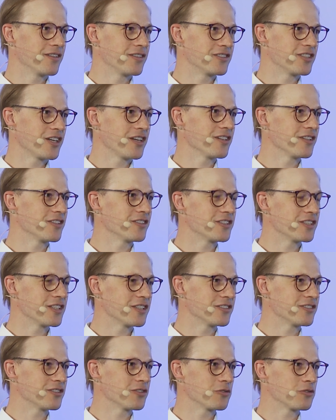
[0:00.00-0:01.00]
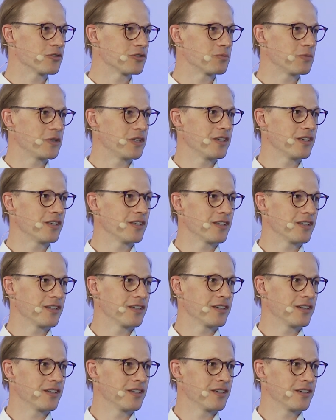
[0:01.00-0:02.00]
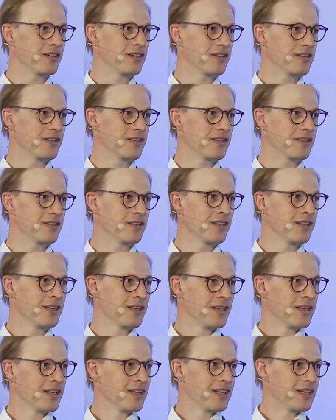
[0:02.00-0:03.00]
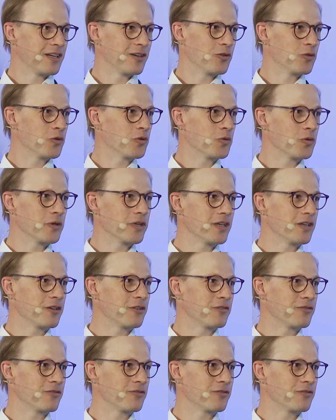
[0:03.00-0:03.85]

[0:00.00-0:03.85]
challenges, so to speak, in Norway or